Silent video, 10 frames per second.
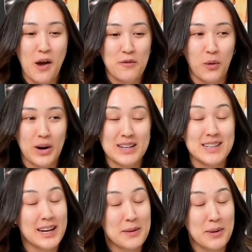for
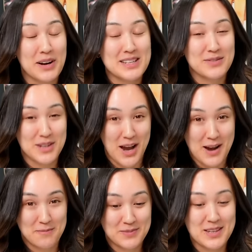extended periods of
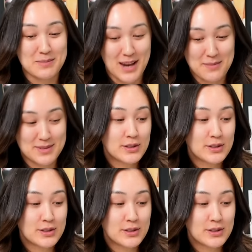time sometimes.